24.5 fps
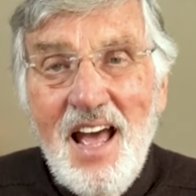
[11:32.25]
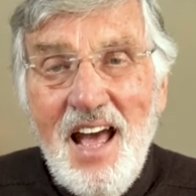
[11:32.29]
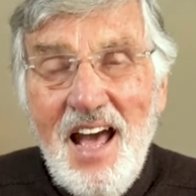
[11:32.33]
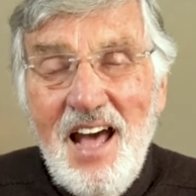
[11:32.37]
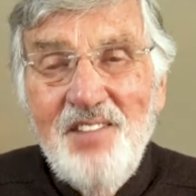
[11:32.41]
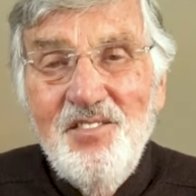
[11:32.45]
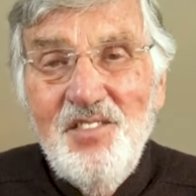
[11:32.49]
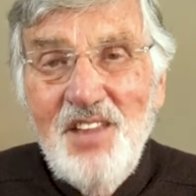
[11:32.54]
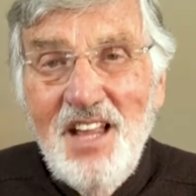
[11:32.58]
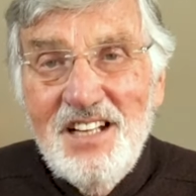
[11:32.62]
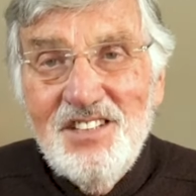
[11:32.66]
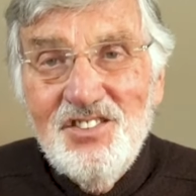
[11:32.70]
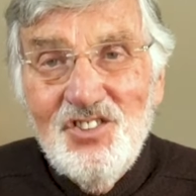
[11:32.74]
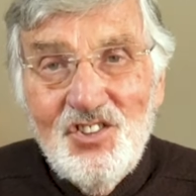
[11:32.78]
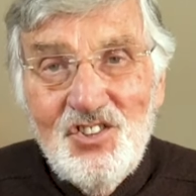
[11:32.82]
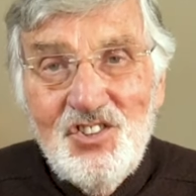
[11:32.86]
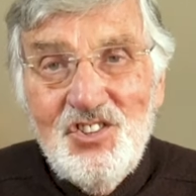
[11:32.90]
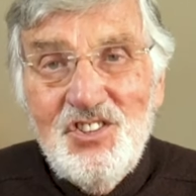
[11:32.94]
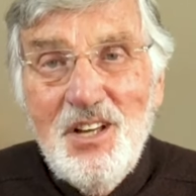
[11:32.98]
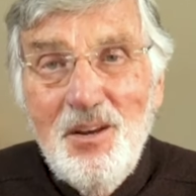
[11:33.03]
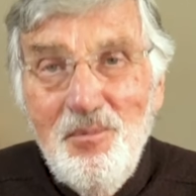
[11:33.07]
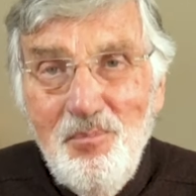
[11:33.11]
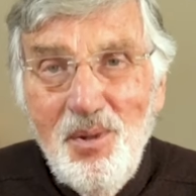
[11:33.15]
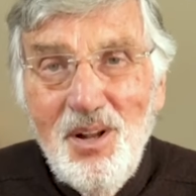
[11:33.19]
And that's
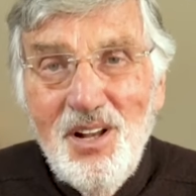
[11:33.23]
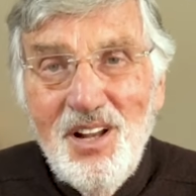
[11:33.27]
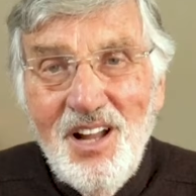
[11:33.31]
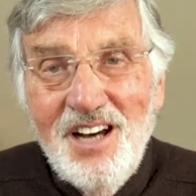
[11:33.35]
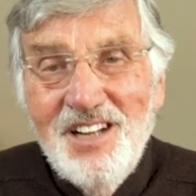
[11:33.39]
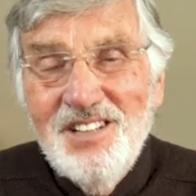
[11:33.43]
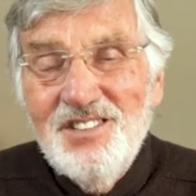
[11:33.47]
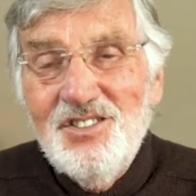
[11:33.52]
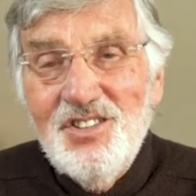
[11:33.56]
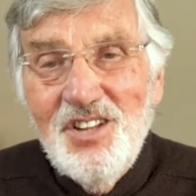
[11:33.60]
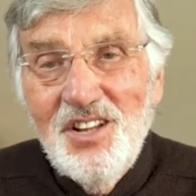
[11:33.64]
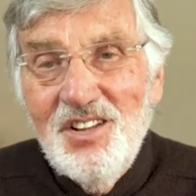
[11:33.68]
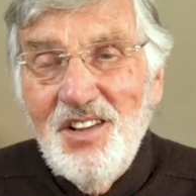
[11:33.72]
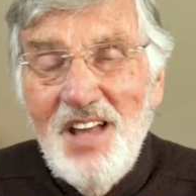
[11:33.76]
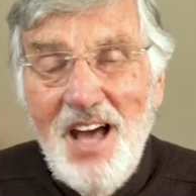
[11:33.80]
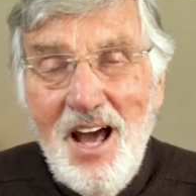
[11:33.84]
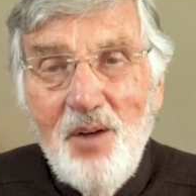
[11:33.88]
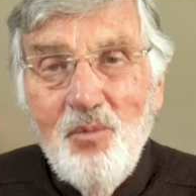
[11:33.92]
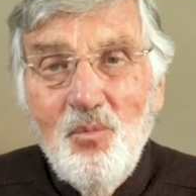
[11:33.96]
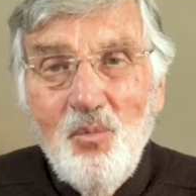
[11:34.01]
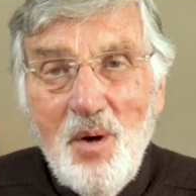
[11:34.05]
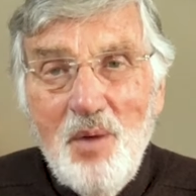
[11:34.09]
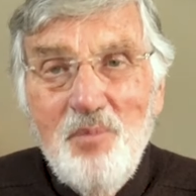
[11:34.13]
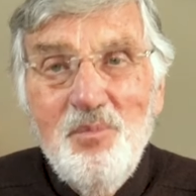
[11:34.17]
similar to
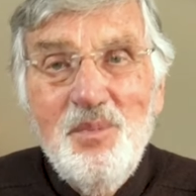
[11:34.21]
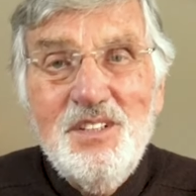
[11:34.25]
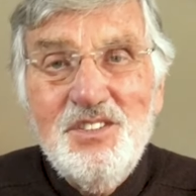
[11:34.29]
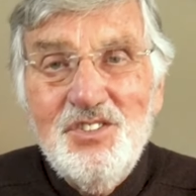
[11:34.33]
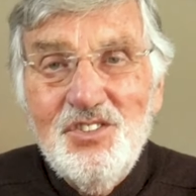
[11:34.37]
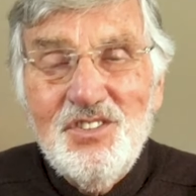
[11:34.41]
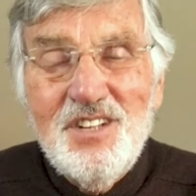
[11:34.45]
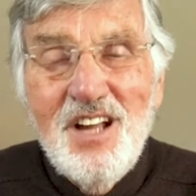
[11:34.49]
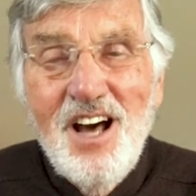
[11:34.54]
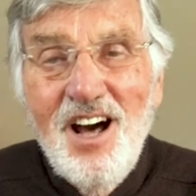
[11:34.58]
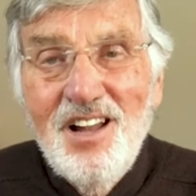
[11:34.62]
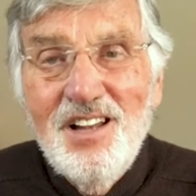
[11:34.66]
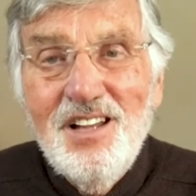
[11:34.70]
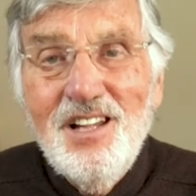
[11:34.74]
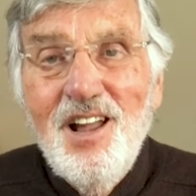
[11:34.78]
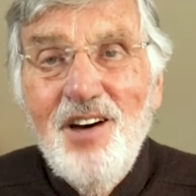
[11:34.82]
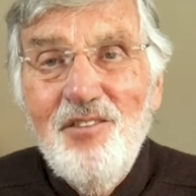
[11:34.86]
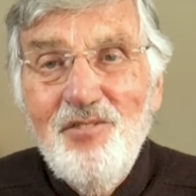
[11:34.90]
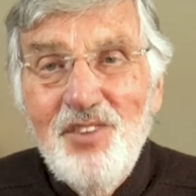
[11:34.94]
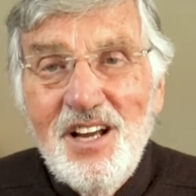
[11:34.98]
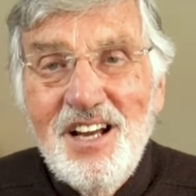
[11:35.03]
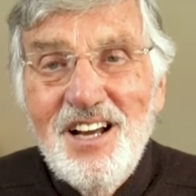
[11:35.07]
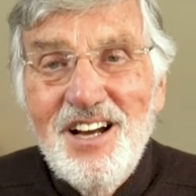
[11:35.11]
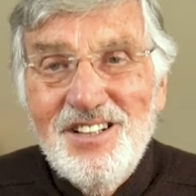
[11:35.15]
that when we start
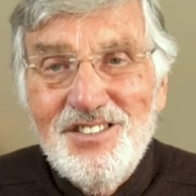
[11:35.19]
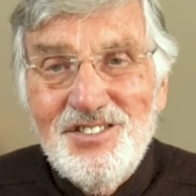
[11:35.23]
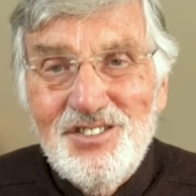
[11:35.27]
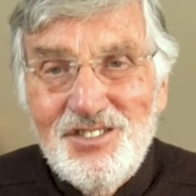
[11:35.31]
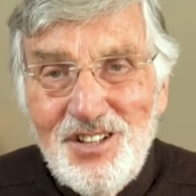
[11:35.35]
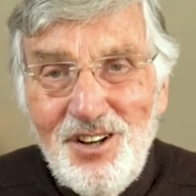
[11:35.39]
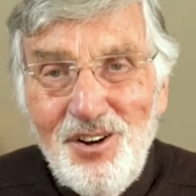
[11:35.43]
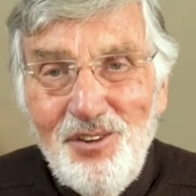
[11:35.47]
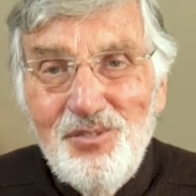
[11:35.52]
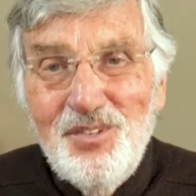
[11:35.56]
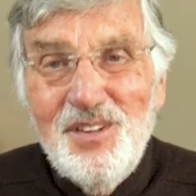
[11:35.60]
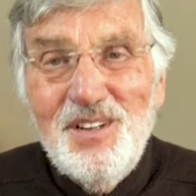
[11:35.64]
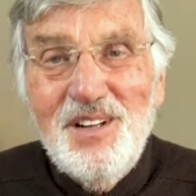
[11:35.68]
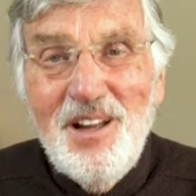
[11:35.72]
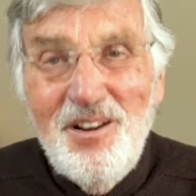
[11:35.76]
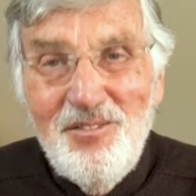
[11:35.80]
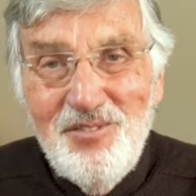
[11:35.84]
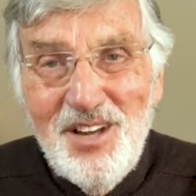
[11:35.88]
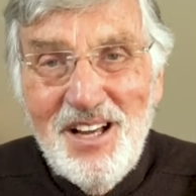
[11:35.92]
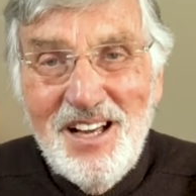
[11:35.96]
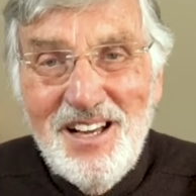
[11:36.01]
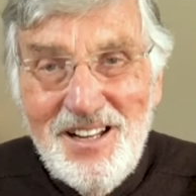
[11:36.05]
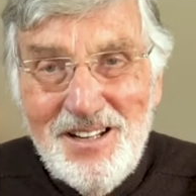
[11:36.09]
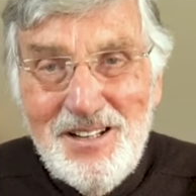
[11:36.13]
loving ourselves and
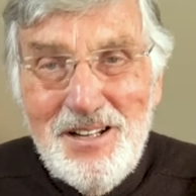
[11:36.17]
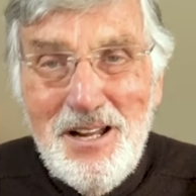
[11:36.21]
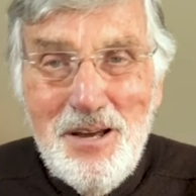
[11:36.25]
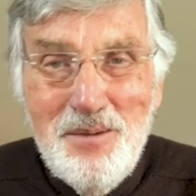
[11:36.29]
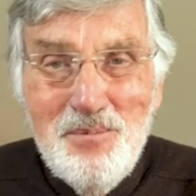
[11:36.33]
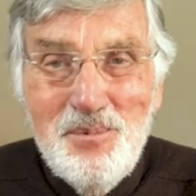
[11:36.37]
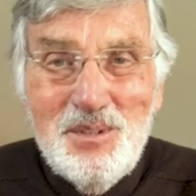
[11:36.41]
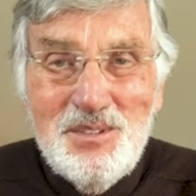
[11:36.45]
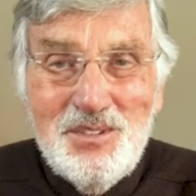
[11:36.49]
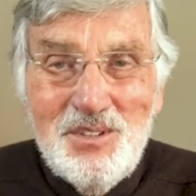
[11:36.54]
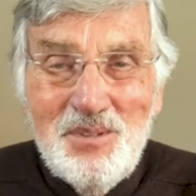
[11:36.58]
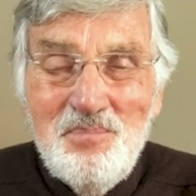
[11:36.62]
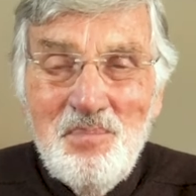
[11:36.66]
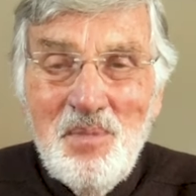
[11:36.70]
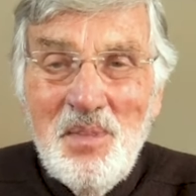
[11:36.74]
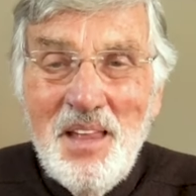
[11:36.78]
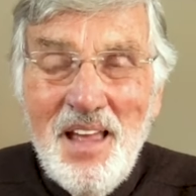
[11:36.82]
loving our neighbors.